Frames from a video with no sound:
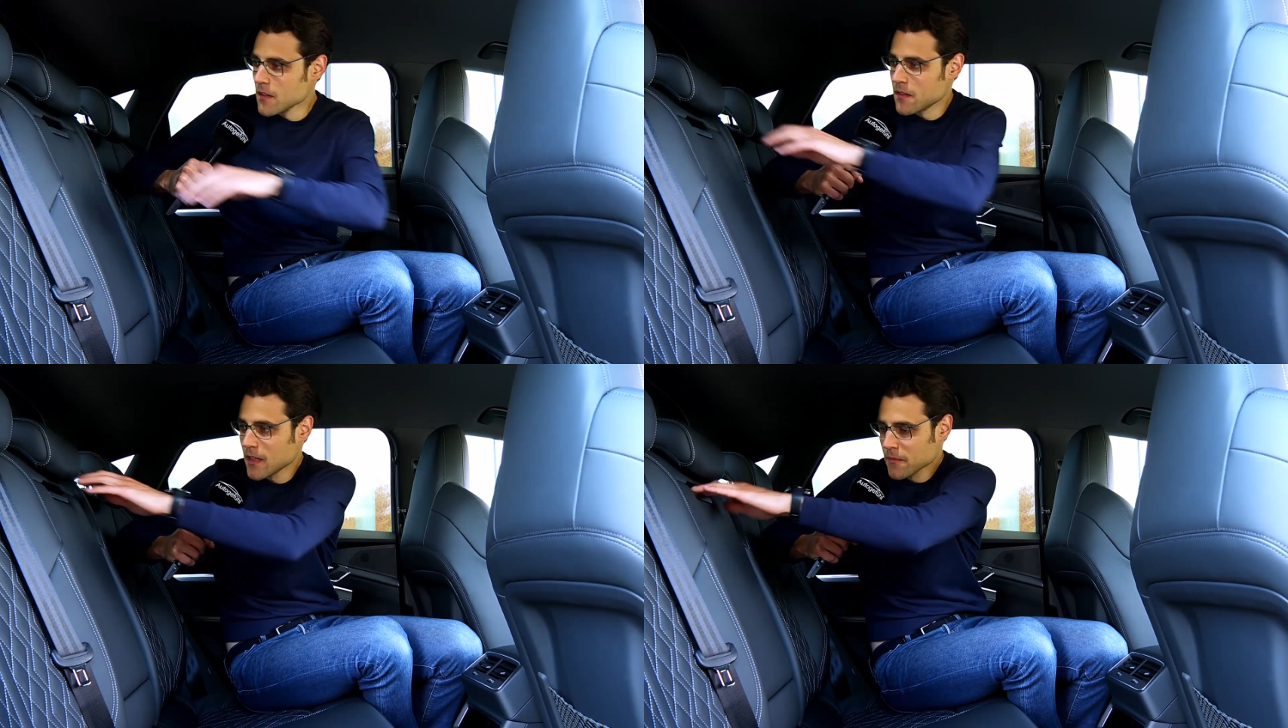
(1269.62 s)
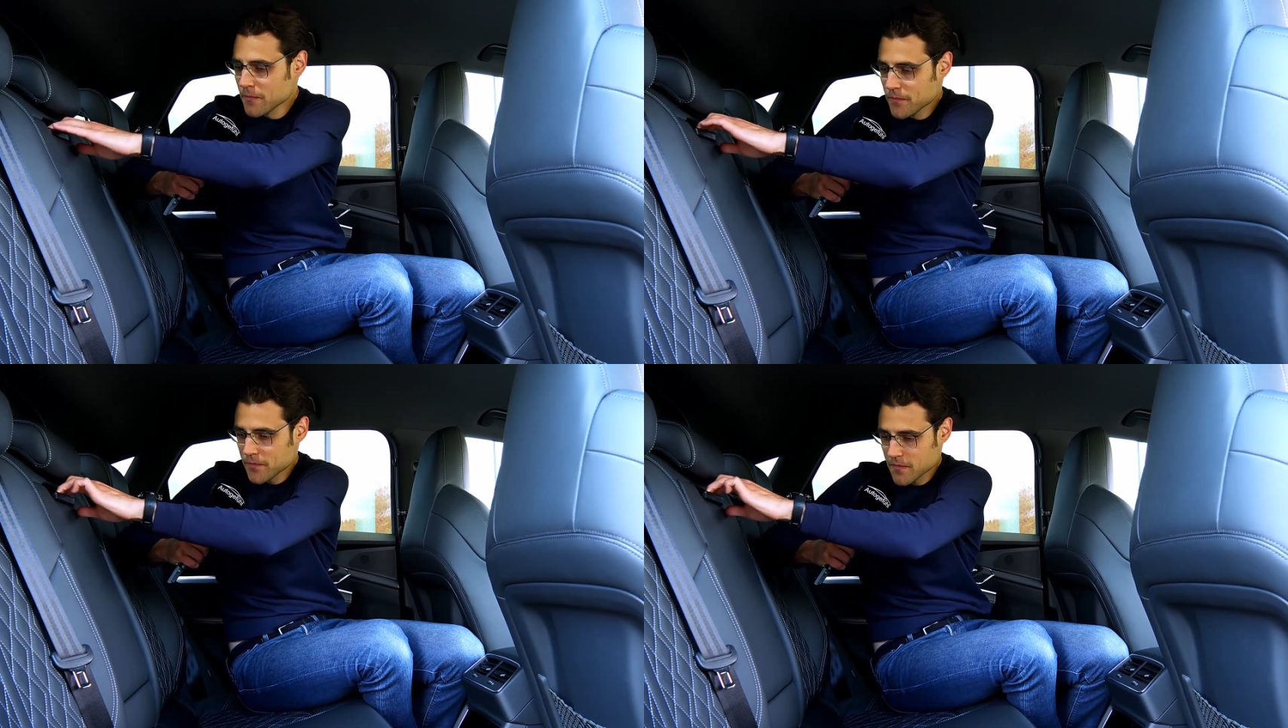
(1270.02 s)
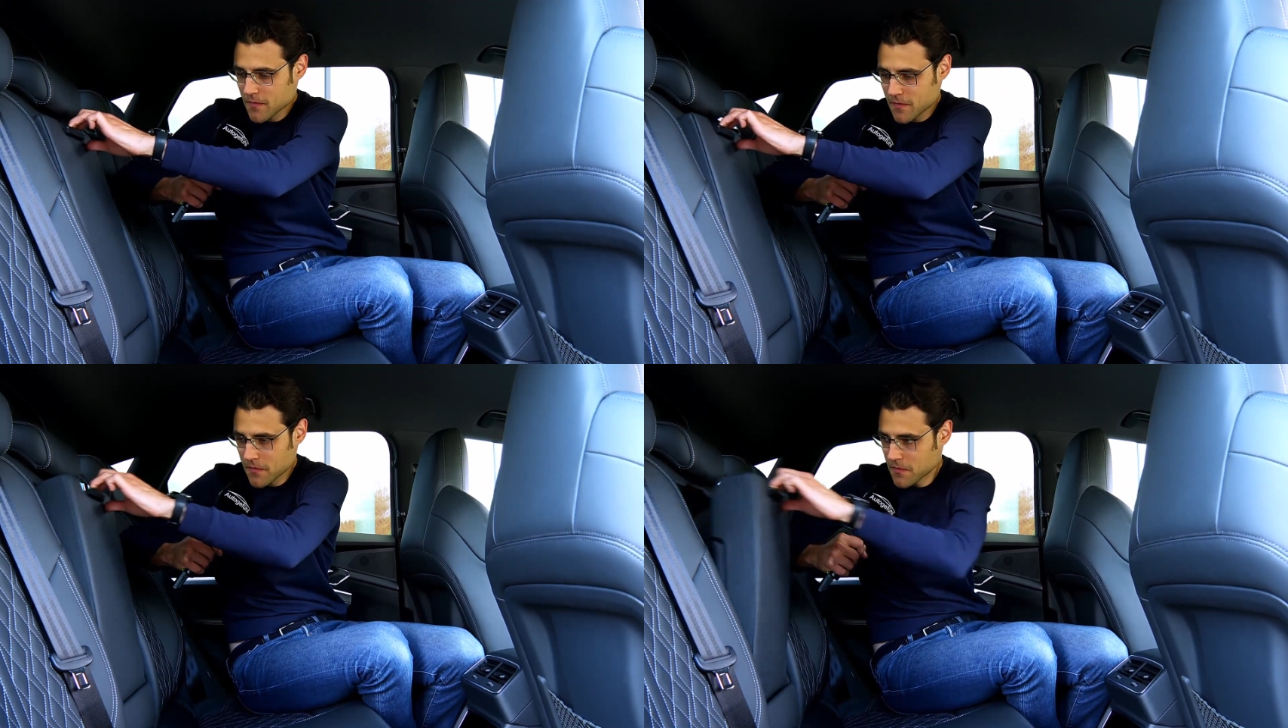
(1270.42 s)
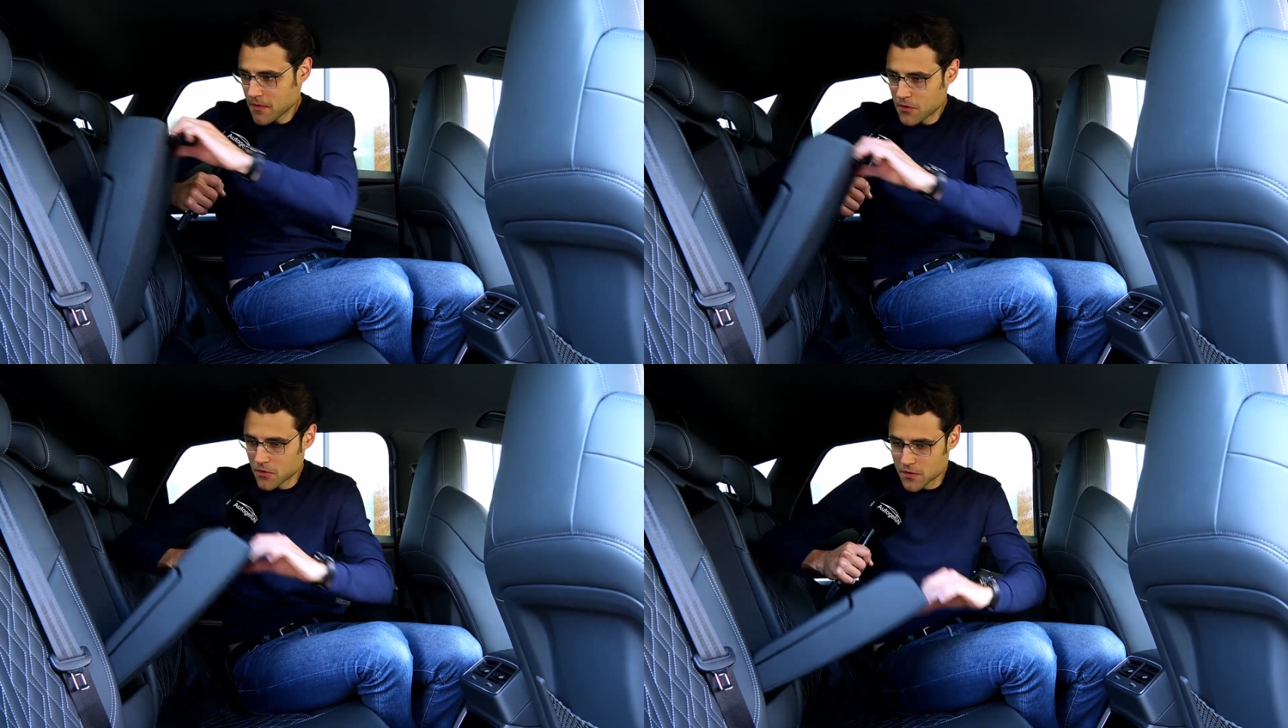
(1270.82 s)
Then
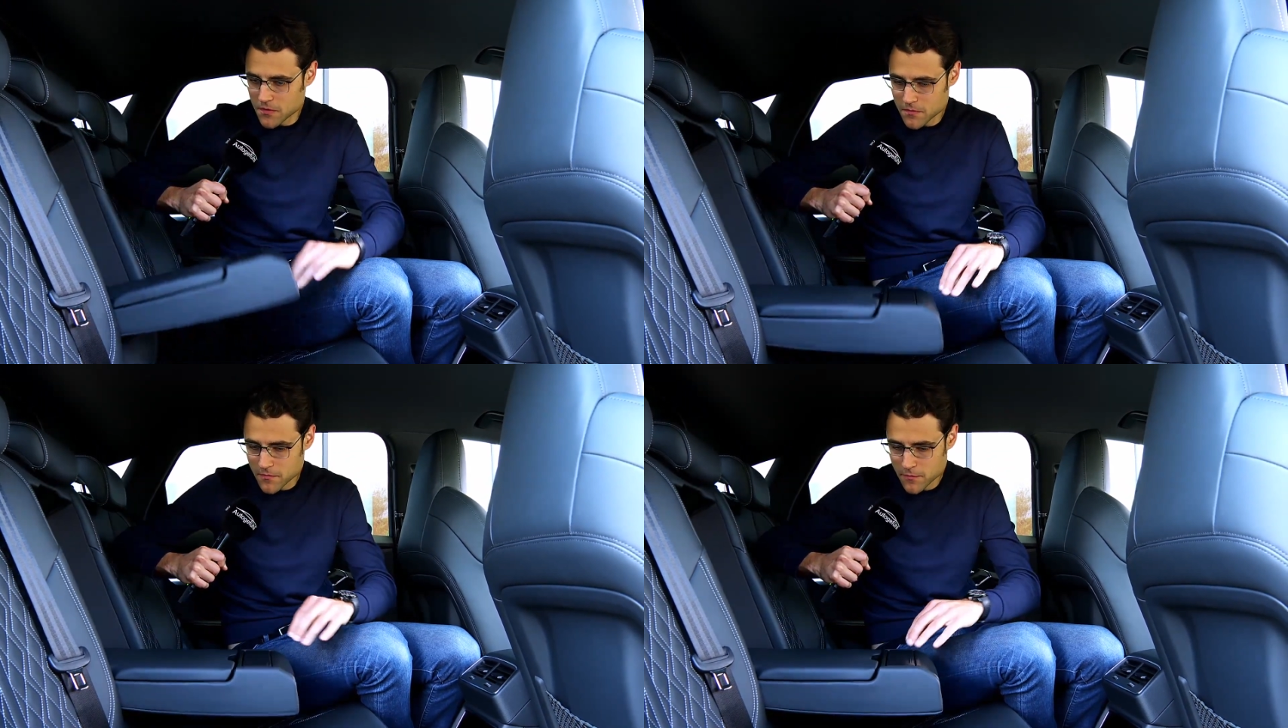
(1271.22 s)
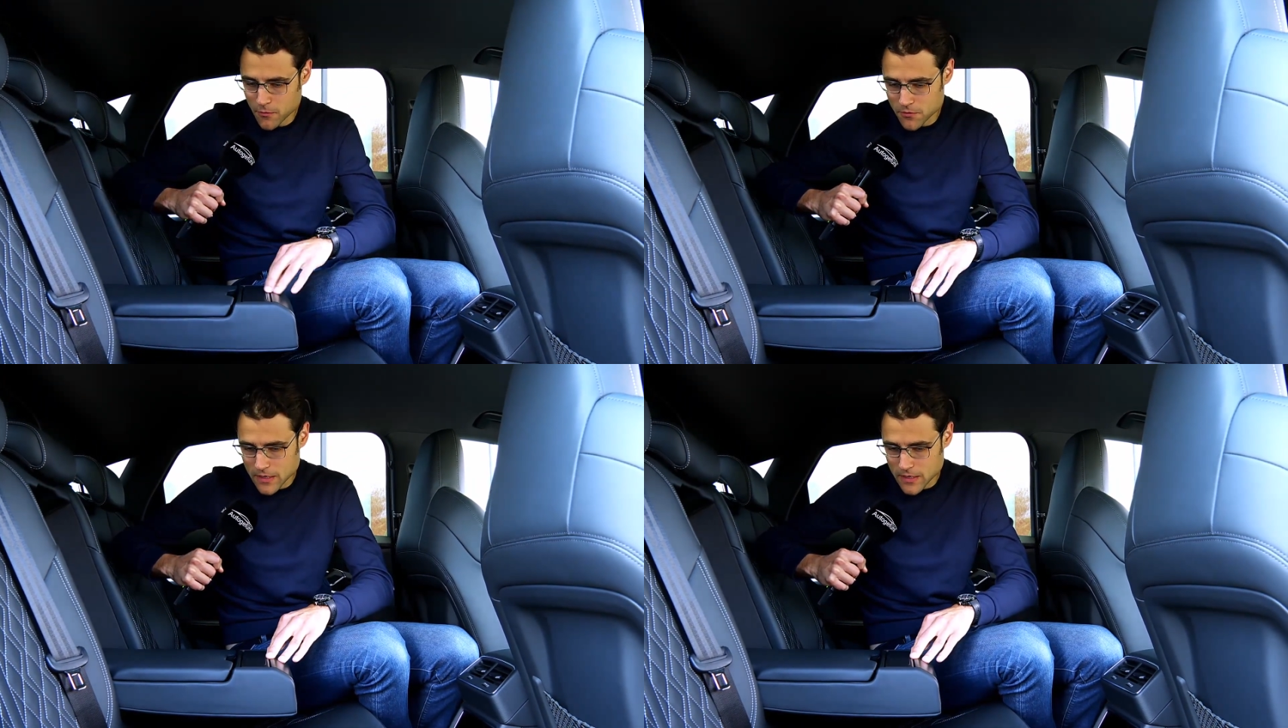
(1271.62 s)
you can fold